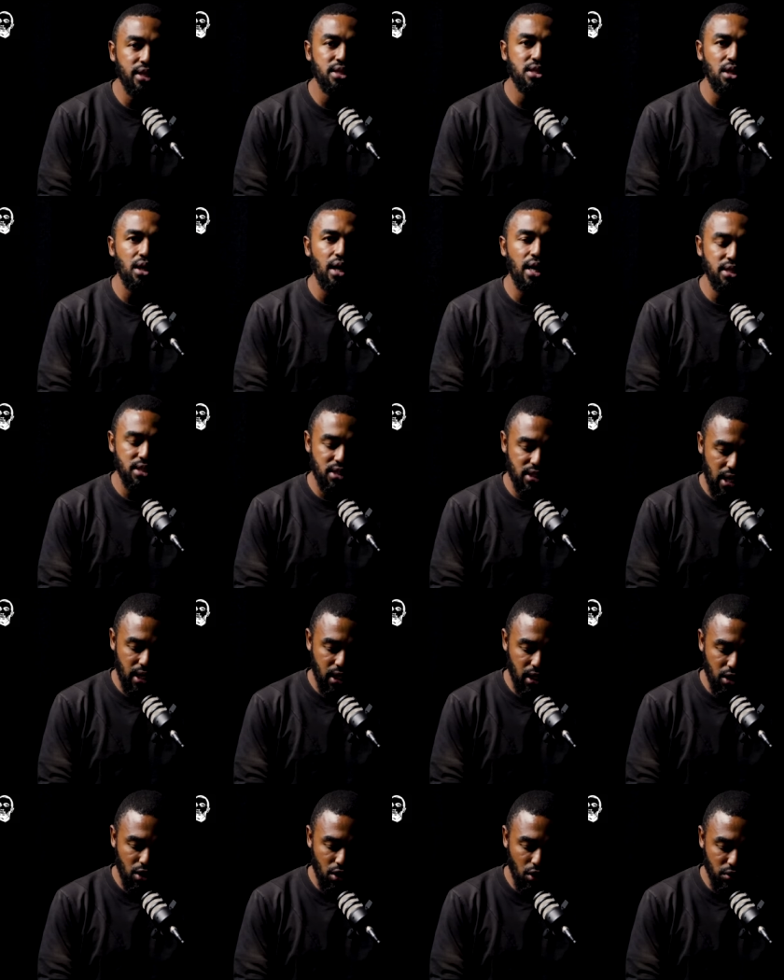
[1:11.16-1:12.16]
UNISA, has
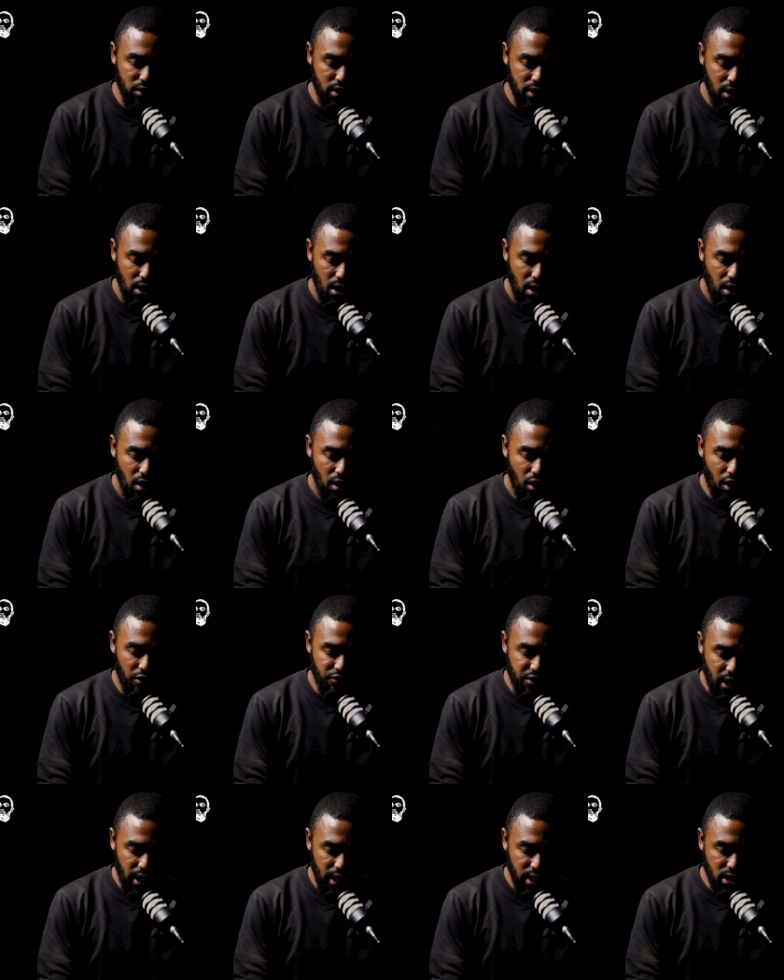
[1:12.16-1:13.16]
taken note
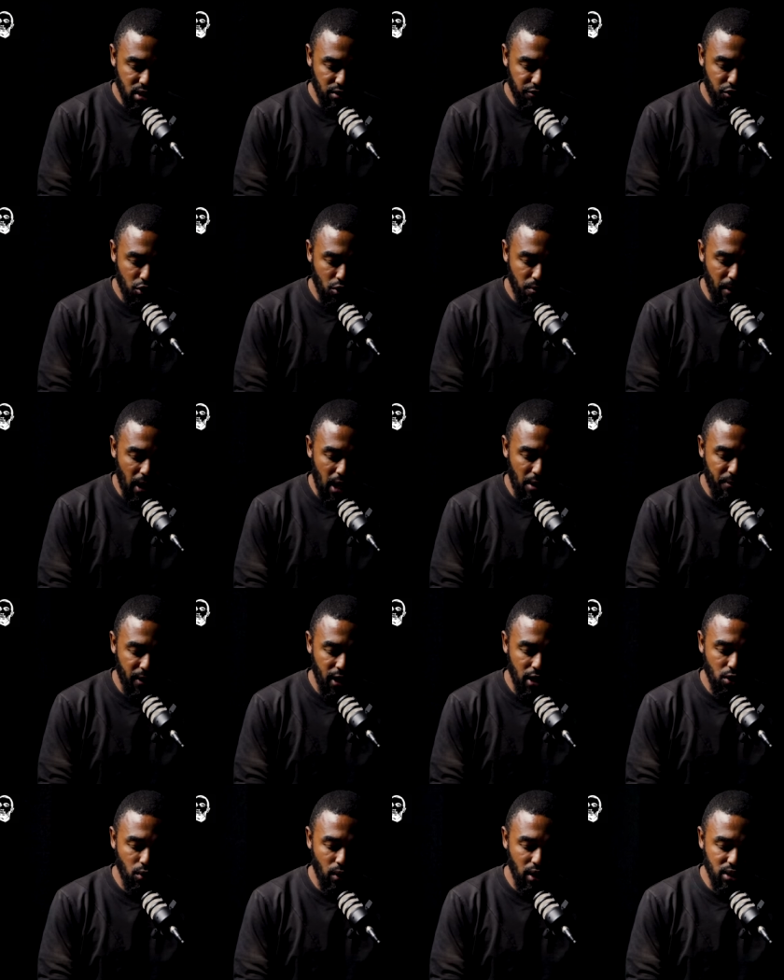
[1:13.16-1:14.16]
of the interview by
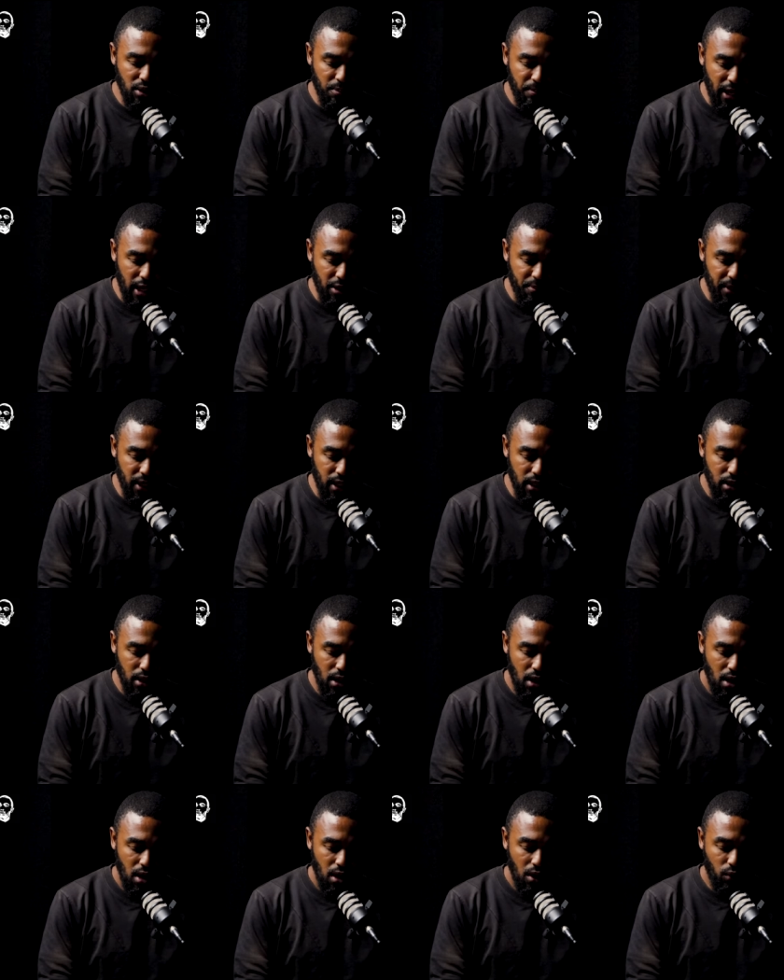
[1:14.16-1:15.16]
Penuel the Black
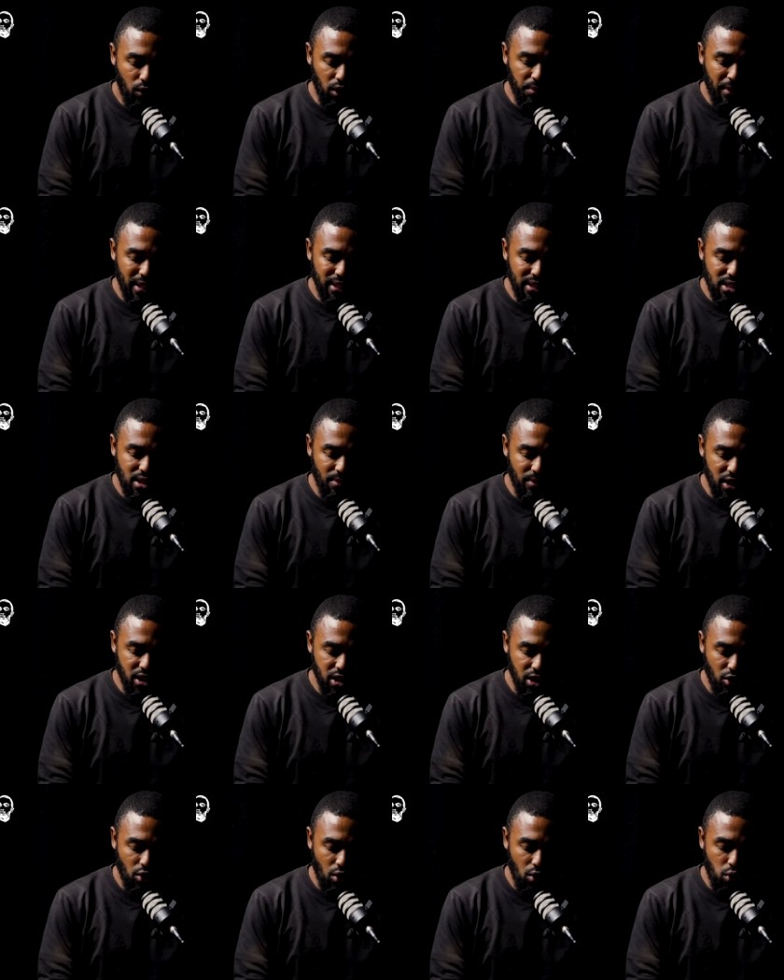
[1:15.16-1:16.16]
Pen with Mandisa
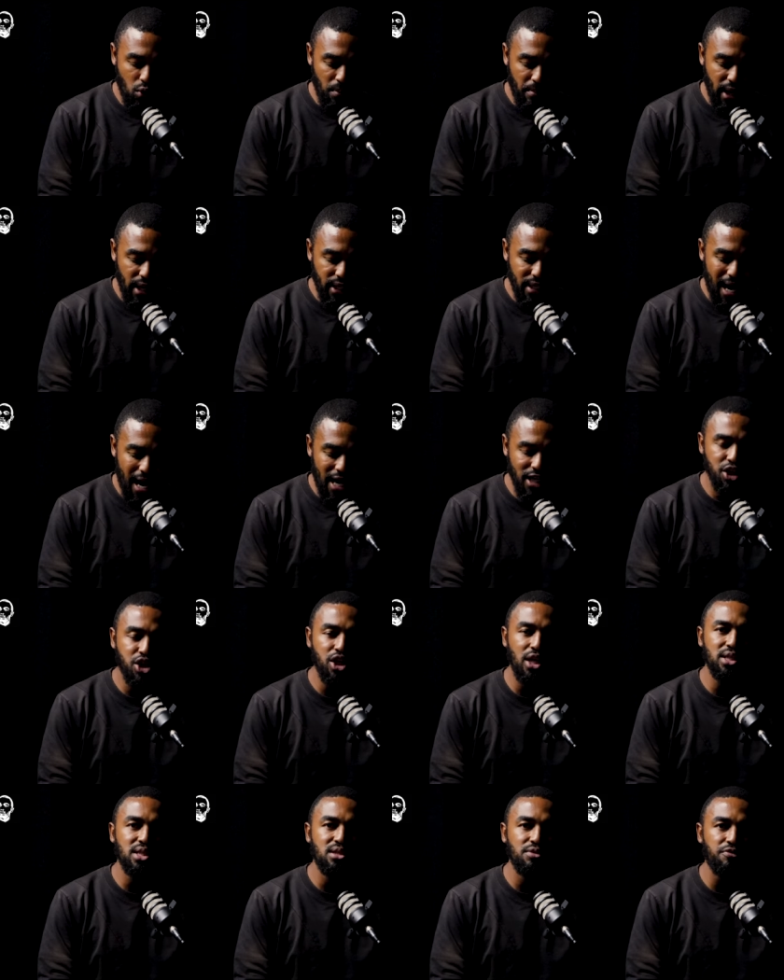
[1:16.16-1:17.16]
Mashego, who made
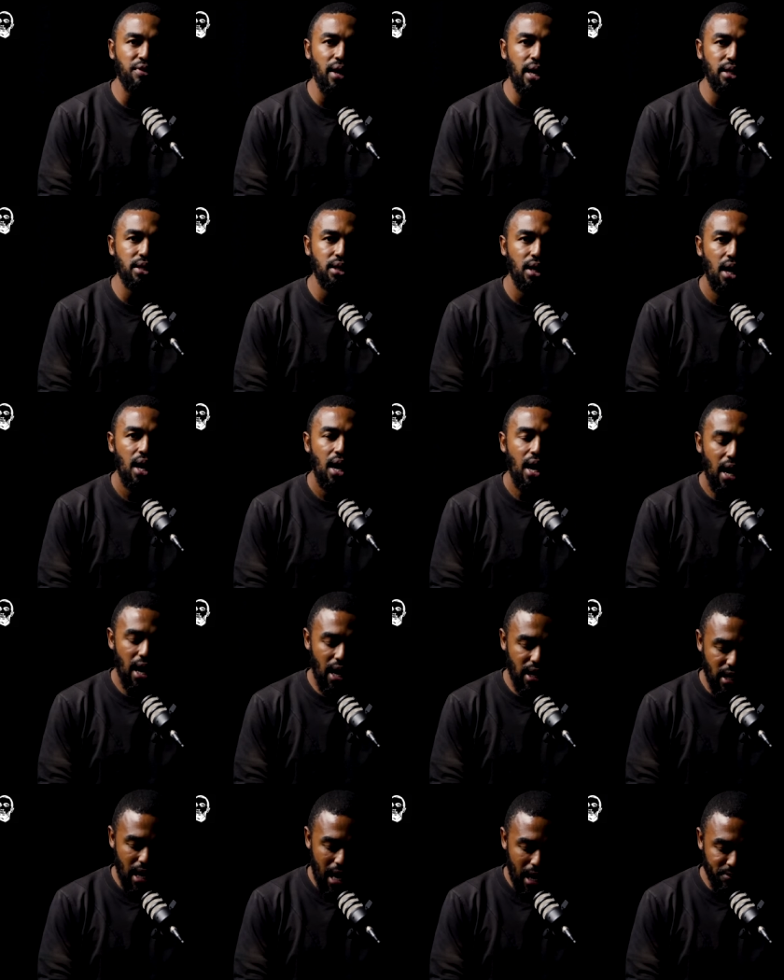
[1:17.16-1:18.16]
unjustified
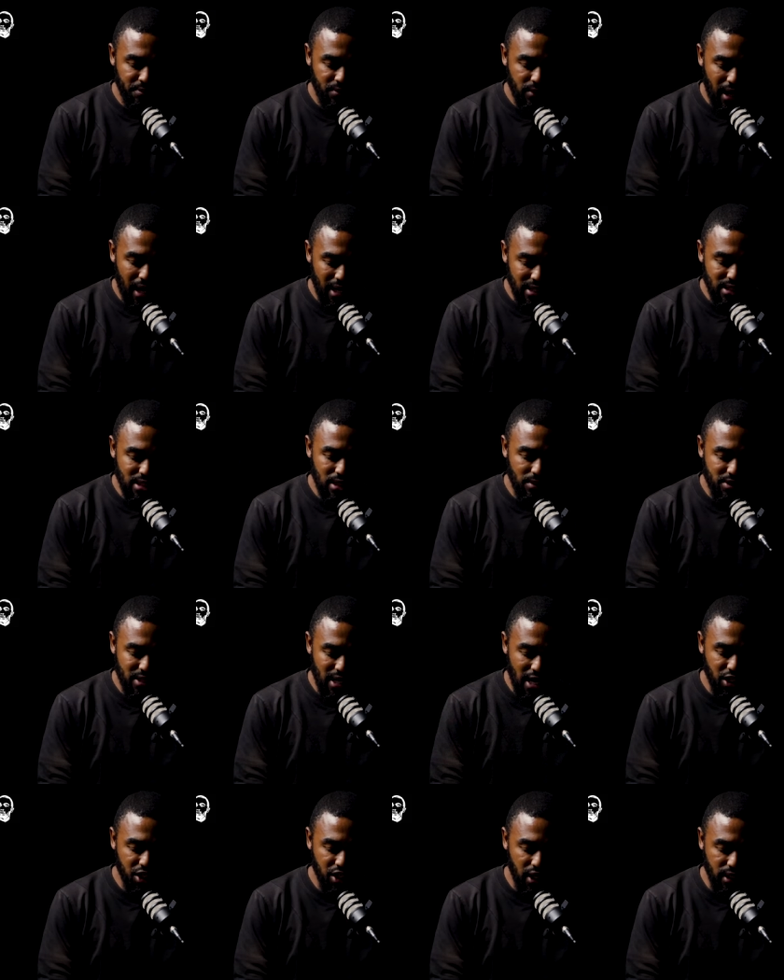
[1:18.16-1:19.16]
and un
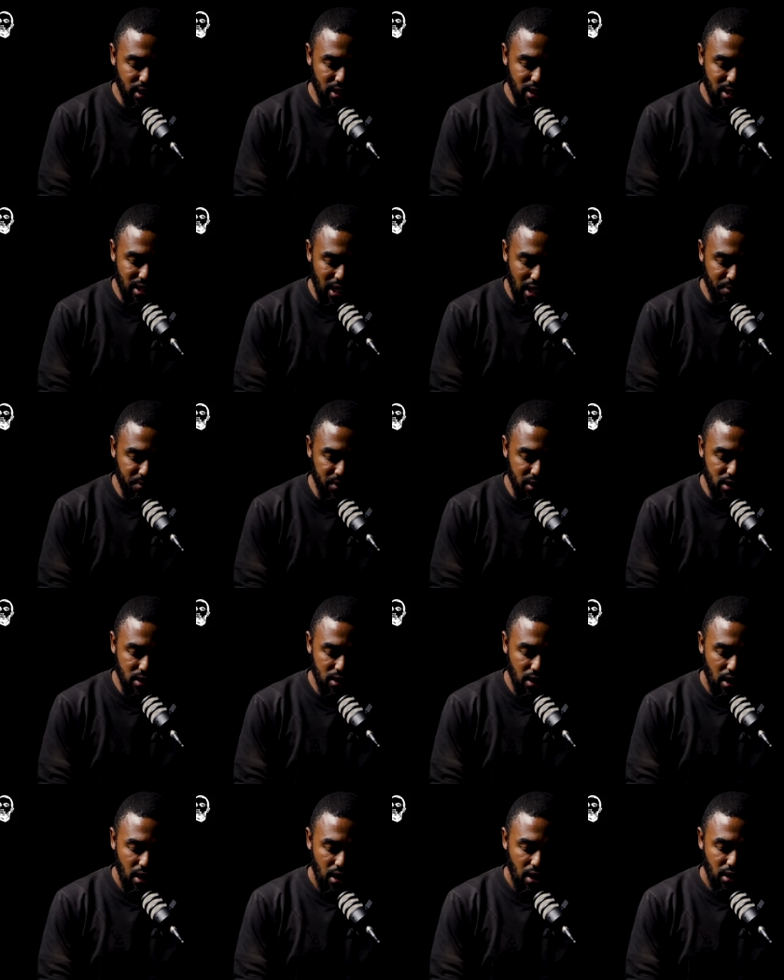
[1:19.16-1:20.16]
unsubstantiated
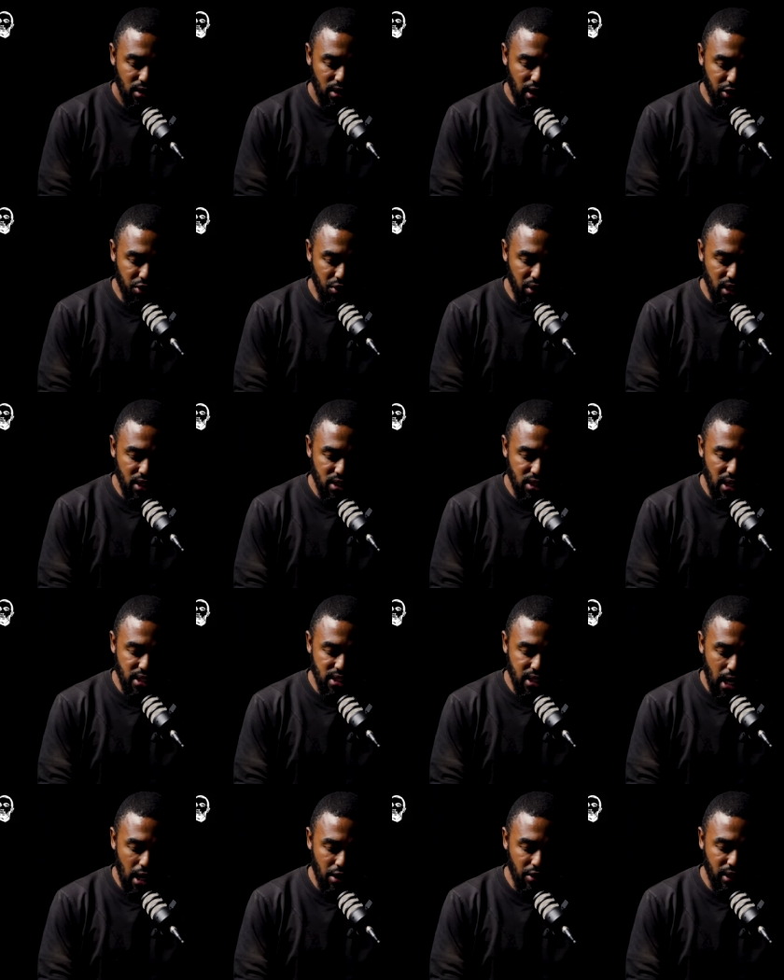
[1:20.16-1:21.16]
statements that
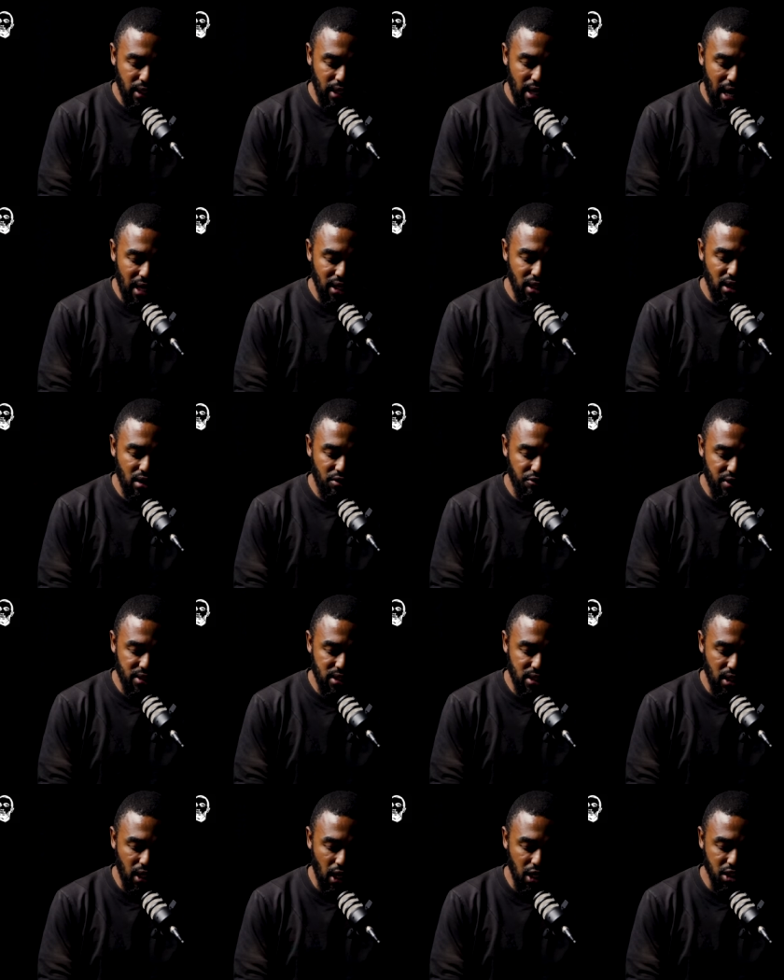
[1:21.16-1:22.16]
UNISA is currently under
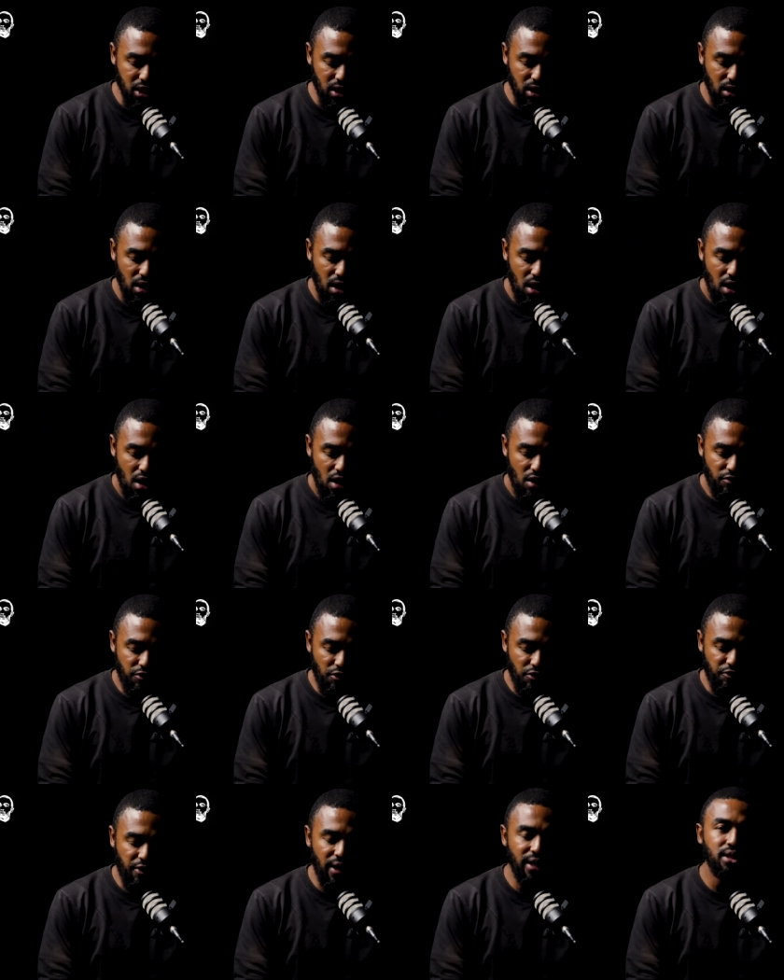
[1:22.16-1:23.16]
investigation
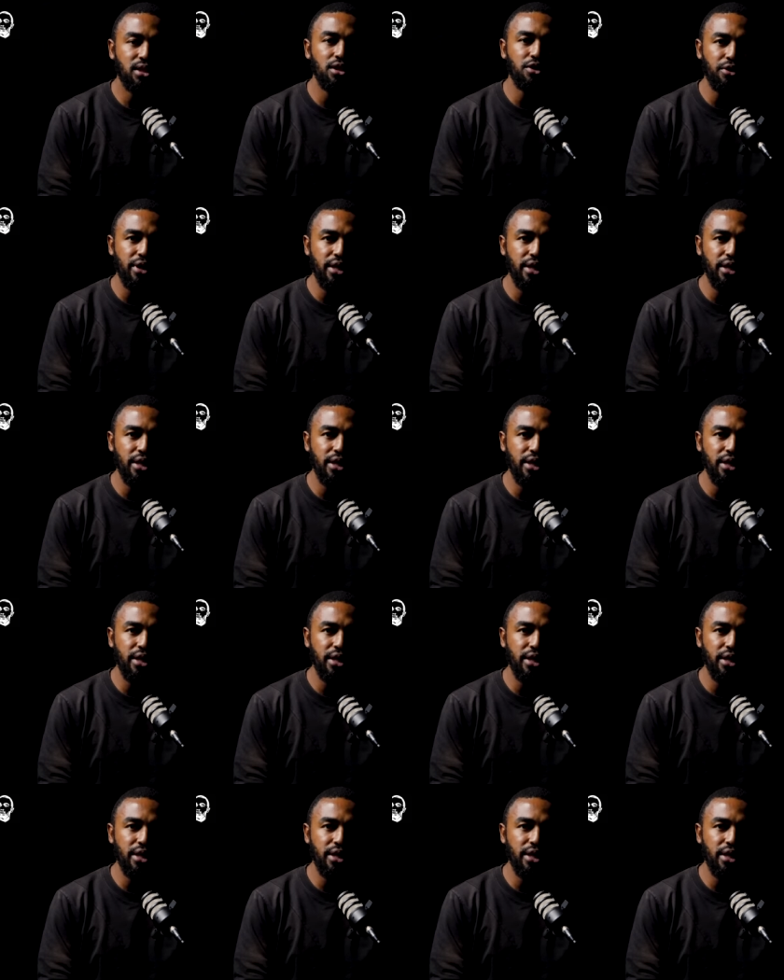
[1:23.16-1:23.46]
for fake